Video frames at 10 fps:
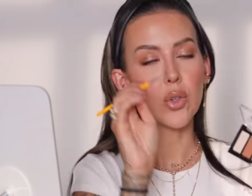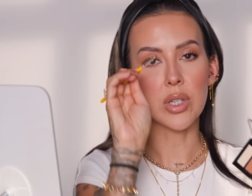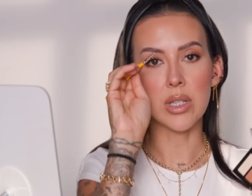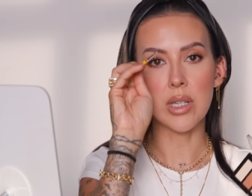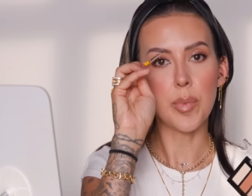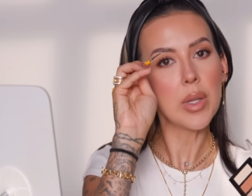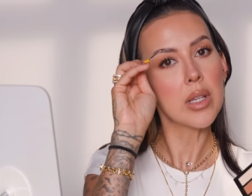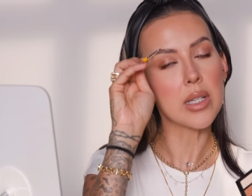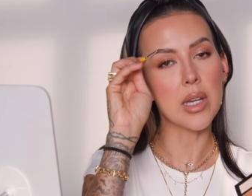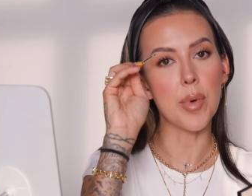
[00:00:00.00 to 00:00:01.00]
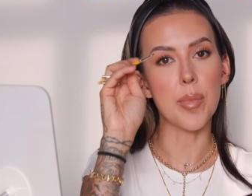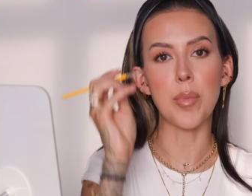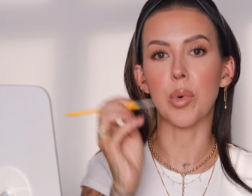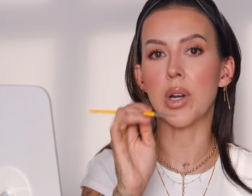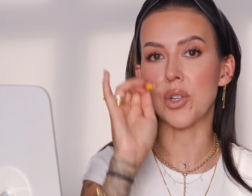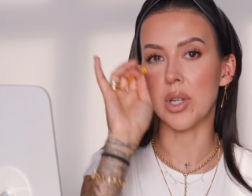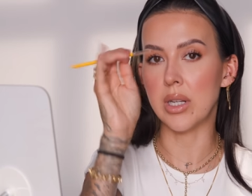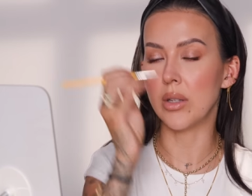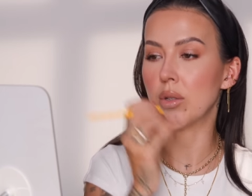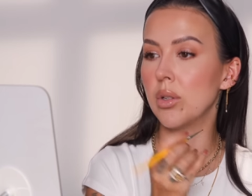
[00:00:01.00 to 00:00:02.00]
Just dipping the tip of my brush
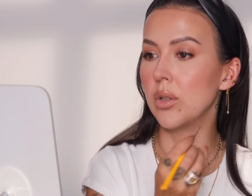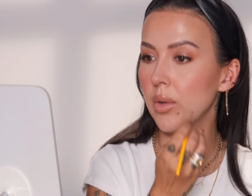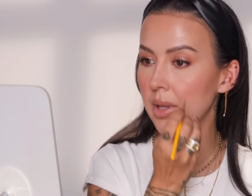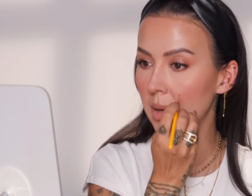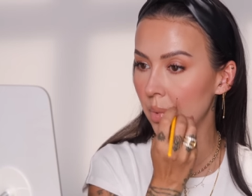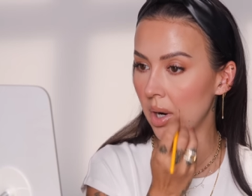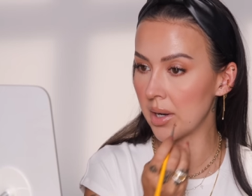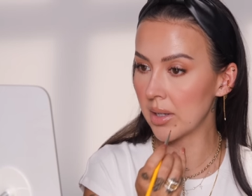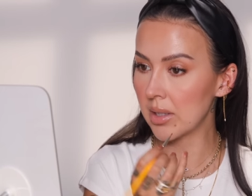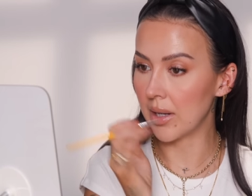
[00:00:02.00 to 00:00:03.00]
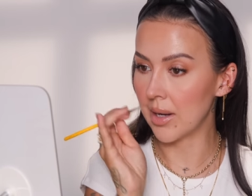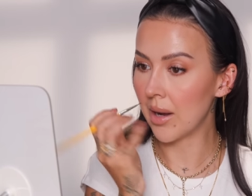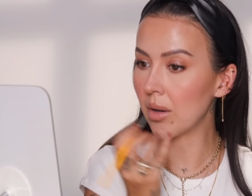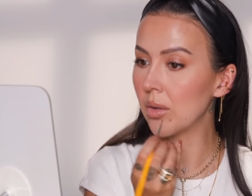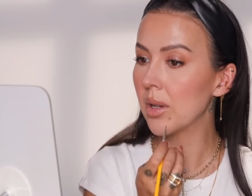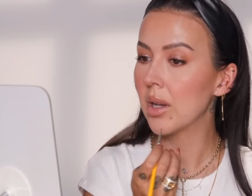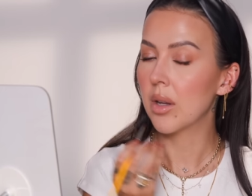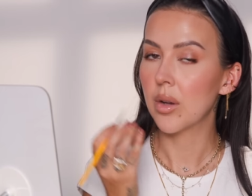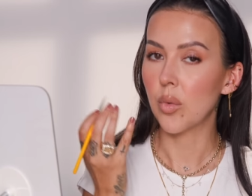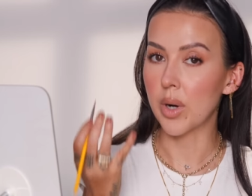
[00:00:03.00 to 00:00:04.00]
into that product. And now
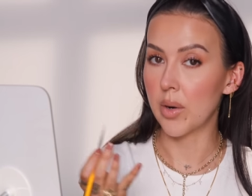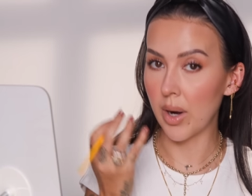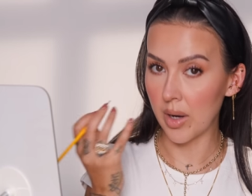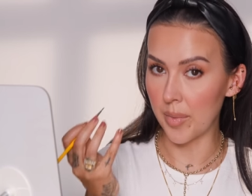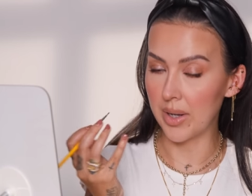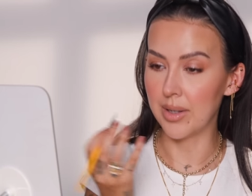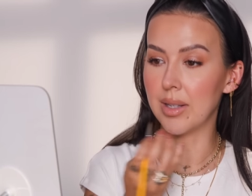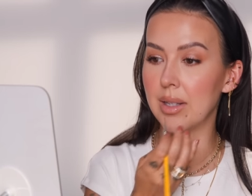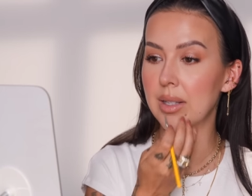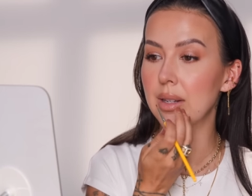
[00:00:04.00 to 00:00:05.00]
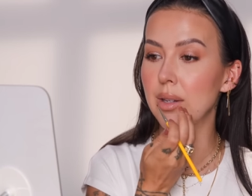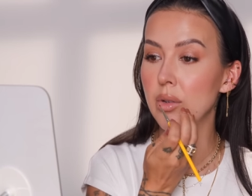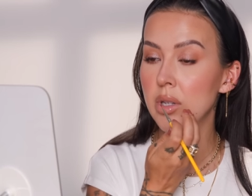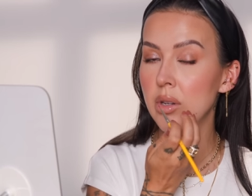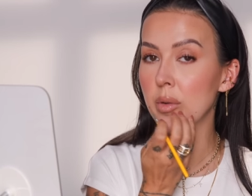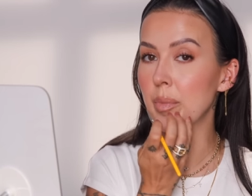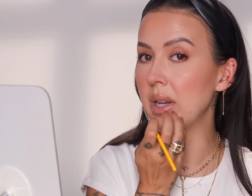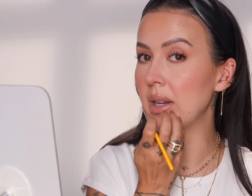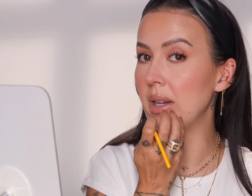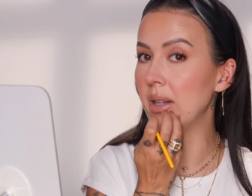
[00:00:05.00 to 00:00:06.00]
what I recommend is using your
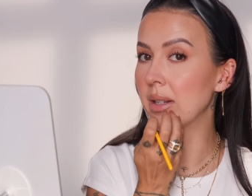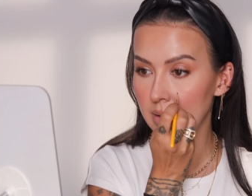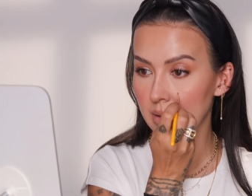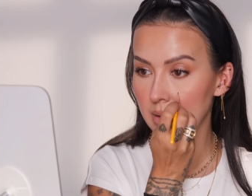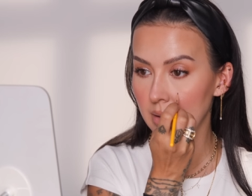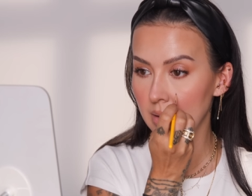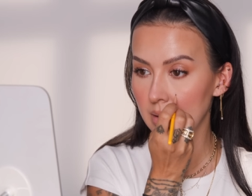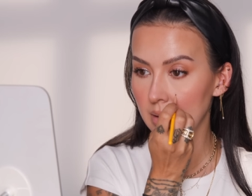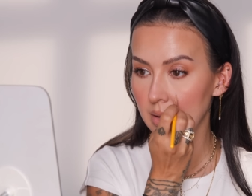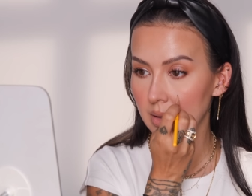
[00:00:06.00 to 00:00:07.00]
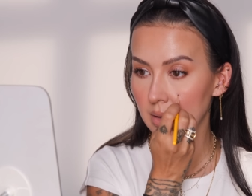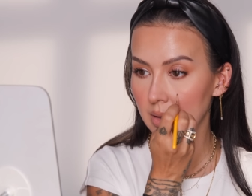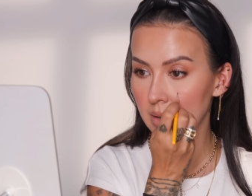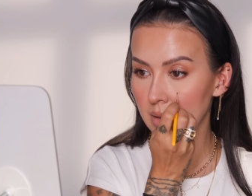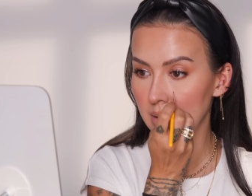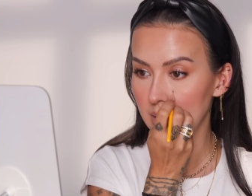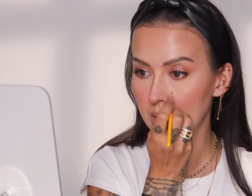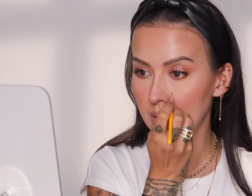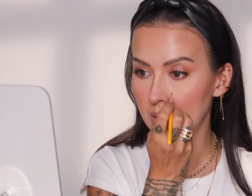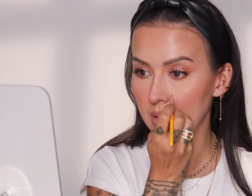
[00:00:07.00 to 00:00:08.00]
pinky to stabilize your brush
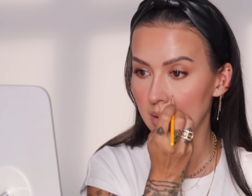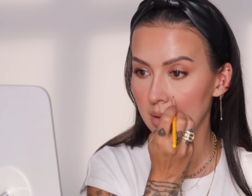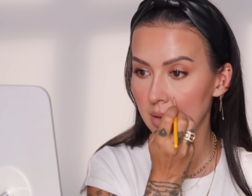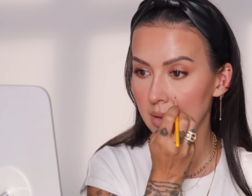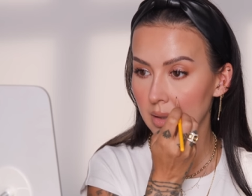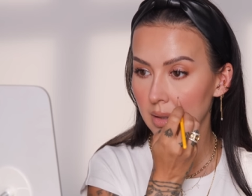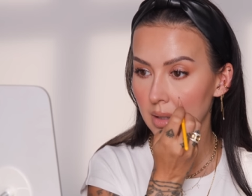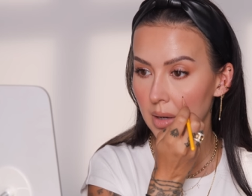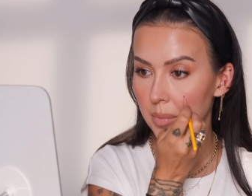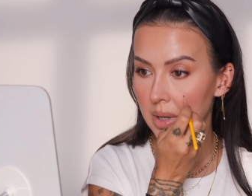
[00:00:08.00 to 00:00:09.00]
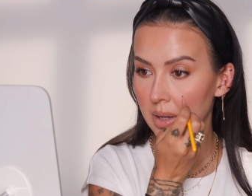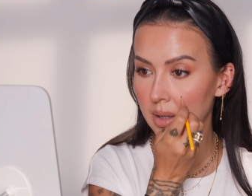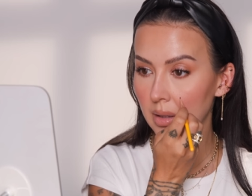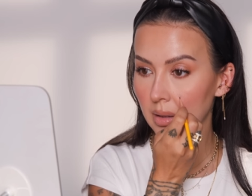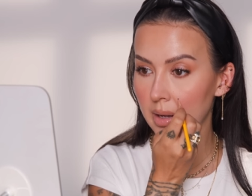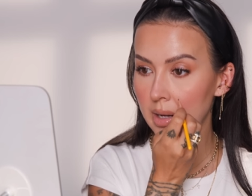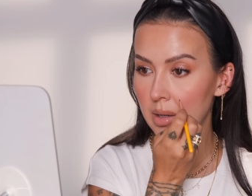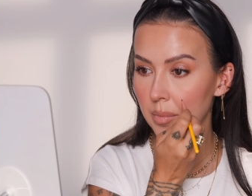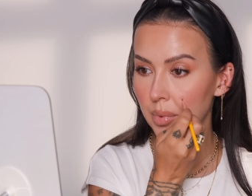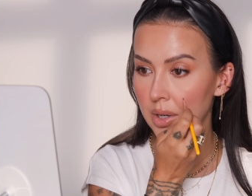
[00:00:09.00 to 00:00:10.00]
hand. Applying
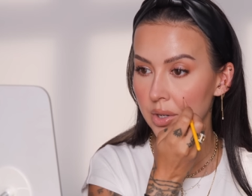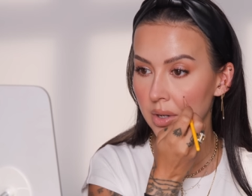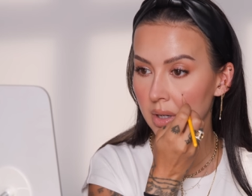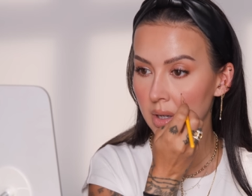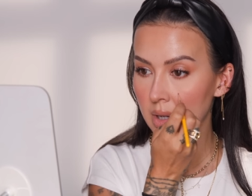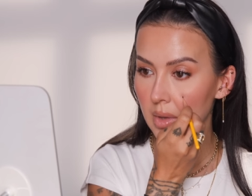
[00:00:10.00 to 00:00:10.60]
light pressure.